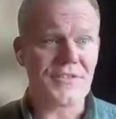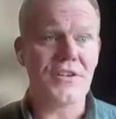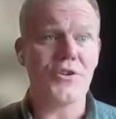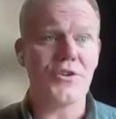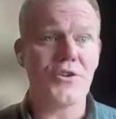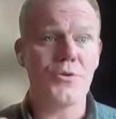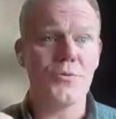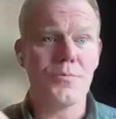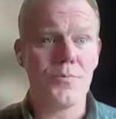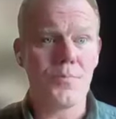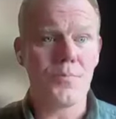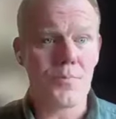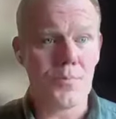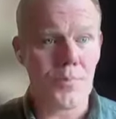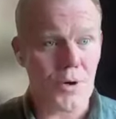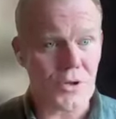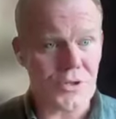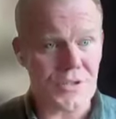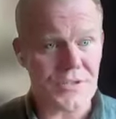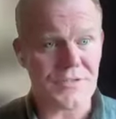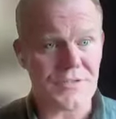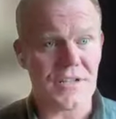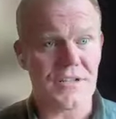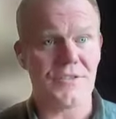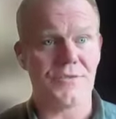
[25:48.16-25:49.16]
and until you
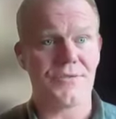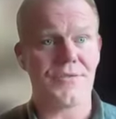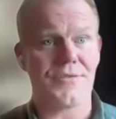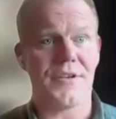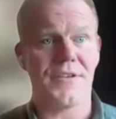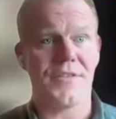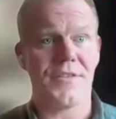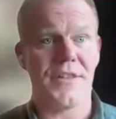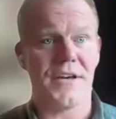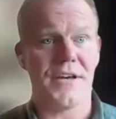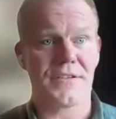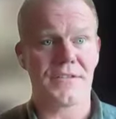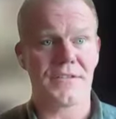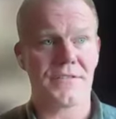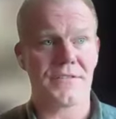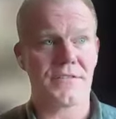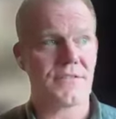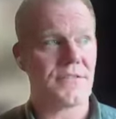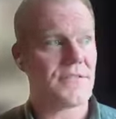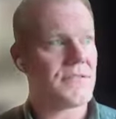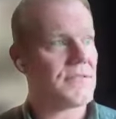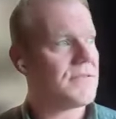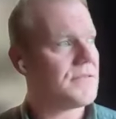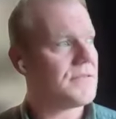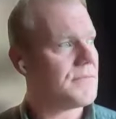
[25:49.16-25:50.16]
put yourself in
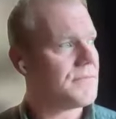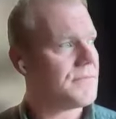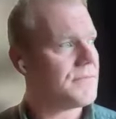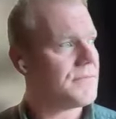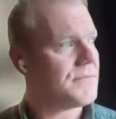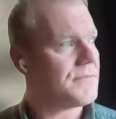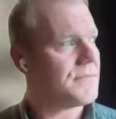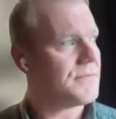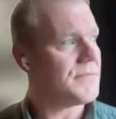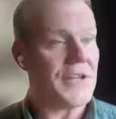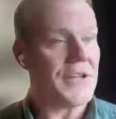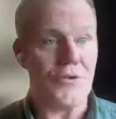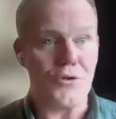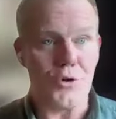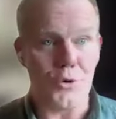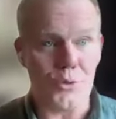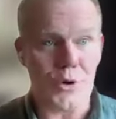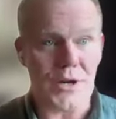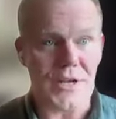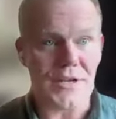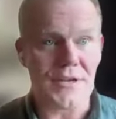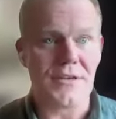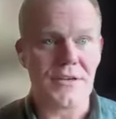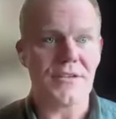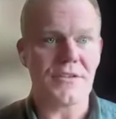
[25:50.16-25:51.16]

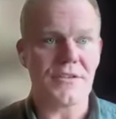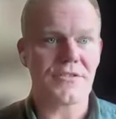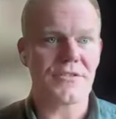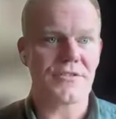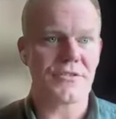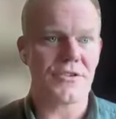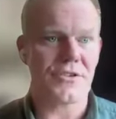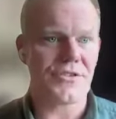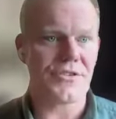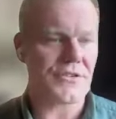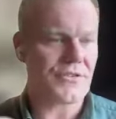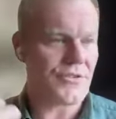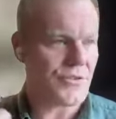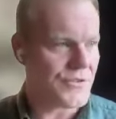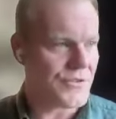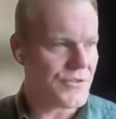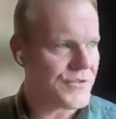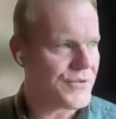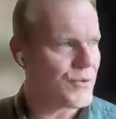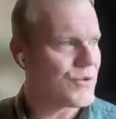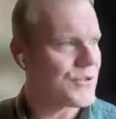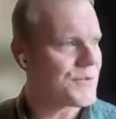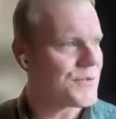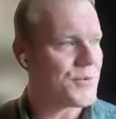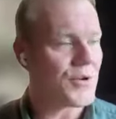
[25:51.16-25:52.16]
the ring as such,
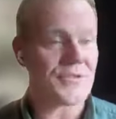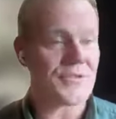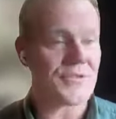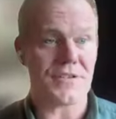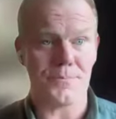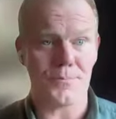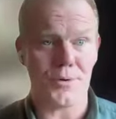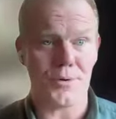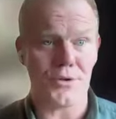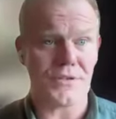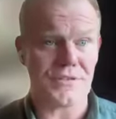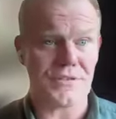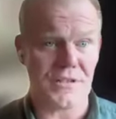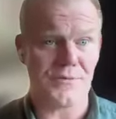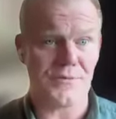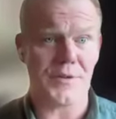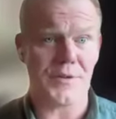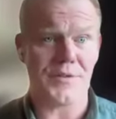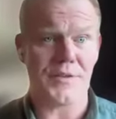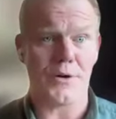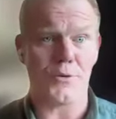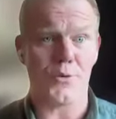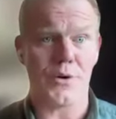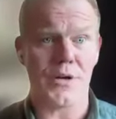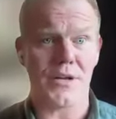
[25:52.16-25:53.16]
and join Toastmasters and put
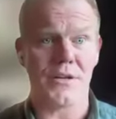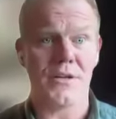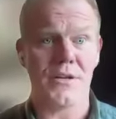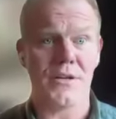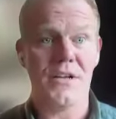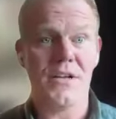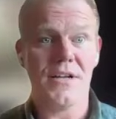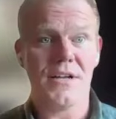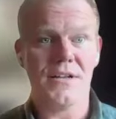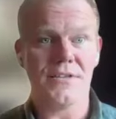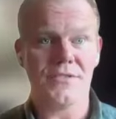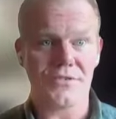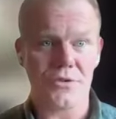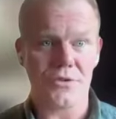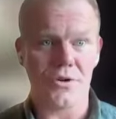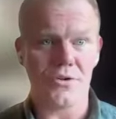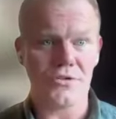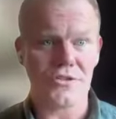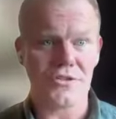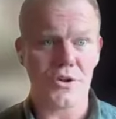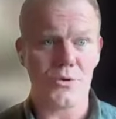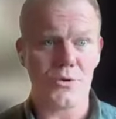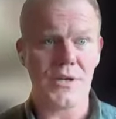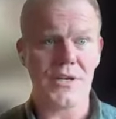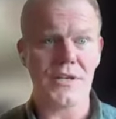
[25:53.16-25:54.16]
yourself in that ring and
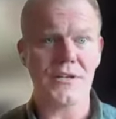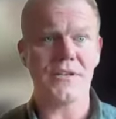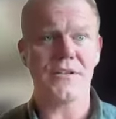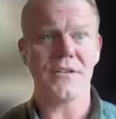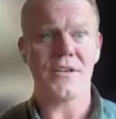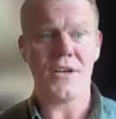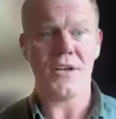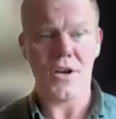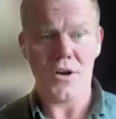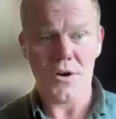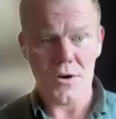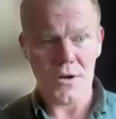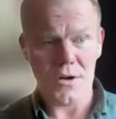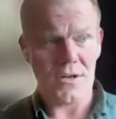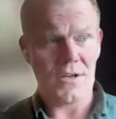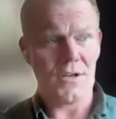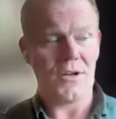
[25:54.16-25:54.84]
start doing it,